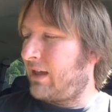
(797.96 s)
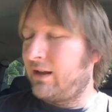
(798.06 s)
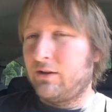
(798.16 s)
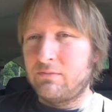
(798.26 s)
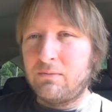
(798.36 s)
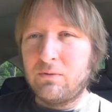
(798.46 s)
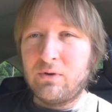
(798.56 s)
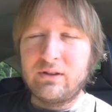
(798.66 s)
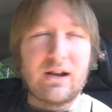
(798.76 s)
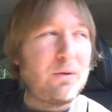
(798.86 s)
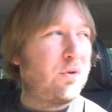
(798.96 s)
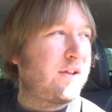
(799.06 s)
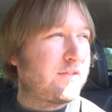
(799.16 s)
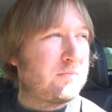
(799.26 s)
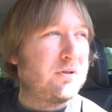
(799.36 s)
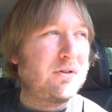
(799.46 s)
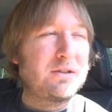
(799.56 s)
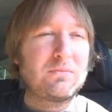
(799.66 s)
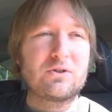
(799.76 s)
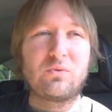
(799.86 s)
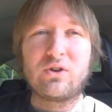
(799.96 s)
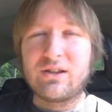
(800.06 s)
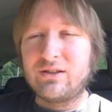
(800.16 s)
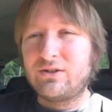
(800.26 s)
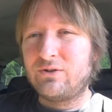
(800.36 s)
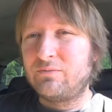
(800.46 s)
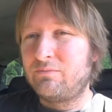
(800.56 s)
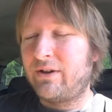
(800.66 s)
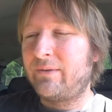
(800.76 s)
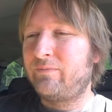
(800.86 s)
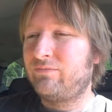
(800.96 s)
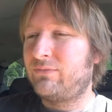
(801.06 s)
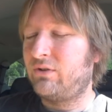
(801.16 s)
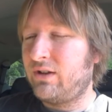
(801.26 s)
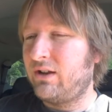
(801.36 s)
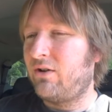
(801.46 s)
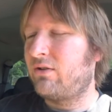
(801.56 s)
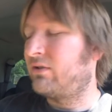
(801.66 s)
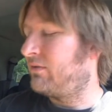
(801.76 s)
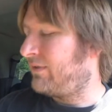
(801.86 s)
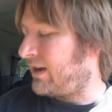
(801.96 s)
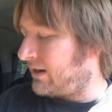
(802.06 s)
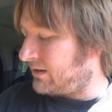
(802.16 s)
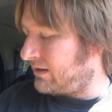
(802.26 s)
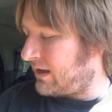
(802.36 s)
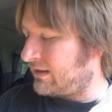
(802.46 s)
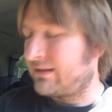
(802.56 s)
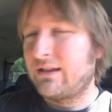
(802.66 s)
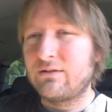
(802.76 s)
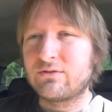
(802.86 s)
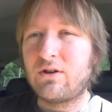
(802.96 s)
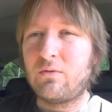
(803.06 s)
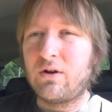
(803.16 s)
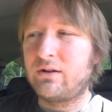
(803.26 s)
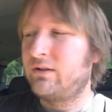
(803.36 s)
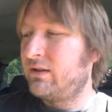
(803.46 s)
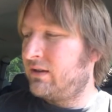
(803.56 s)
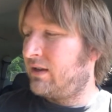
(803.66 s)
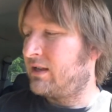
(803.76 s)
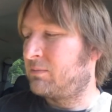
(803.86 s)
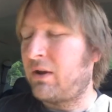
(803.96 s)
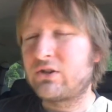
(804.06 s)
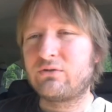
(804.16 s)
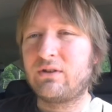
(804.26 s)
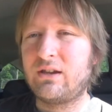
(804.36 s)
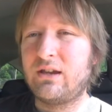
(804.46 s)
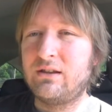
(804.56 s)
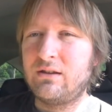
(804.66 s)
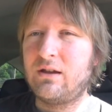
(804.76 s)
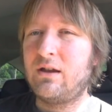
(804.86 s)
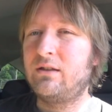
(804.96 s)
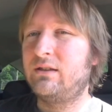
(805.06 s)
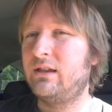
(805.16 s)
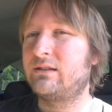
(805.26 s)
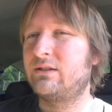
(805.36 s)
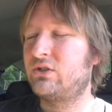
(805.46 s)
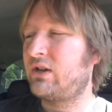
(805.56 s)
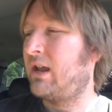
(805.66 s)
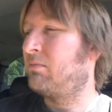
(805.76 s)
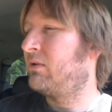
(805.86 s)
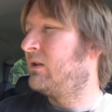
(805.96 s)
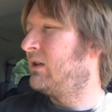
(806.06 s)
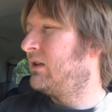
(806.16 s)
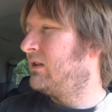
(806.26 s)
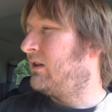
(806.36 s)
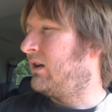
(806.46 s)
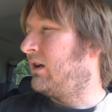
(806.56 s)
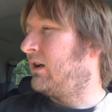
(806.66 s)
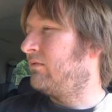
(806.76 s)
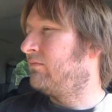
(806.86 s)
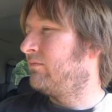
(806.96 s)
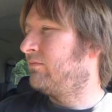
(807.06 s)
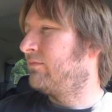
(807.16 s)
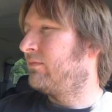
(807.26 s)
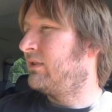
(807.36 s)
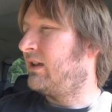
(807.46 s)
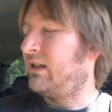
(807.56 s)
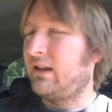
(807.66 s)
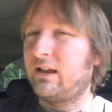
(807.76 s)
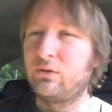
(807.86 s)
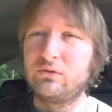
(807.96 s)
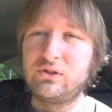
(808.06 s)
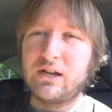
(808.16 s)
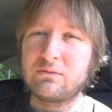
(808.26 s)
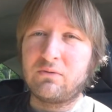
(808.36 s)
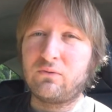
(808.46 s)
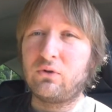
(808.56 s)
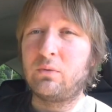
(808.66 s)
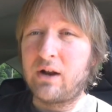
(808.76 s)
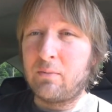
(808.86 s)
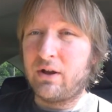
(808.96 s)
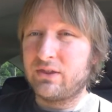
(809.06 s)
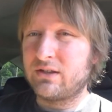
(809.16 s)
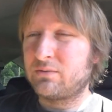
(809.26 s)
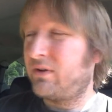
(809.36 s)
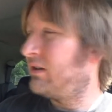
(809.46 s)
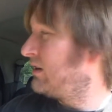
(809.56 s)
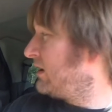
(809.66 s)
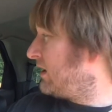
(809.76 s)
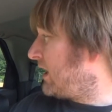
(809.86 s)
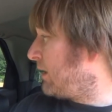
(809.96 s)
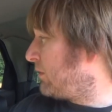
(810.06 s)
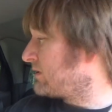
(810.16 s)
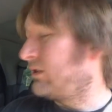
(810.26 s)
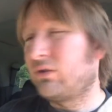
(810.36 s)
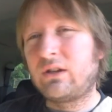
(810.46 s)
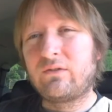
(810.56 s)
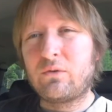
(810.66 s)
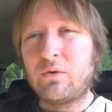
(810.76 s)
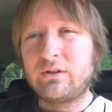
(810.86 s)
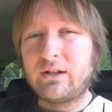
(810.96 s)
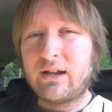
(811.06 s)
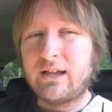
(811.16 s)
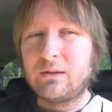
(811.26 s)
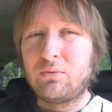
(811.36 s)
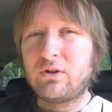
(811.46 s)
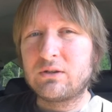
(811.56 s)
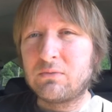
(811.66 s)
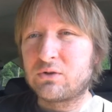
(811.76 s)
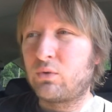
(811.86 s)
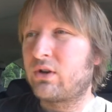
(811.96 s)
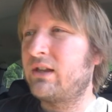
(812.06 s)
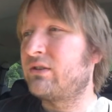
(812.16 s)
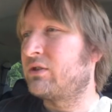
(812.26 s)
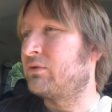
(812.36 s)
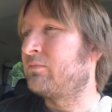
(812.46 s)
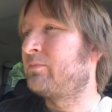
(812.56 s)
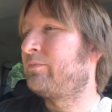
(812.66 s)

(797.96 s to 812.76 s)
Oh, maybe one that I won't have to put as much work into, but they're getting harder to find as the years go on, especially in decent shape. Like I told you guys before, when I bought this one, I wasn't looking for one that I had to put as much work into.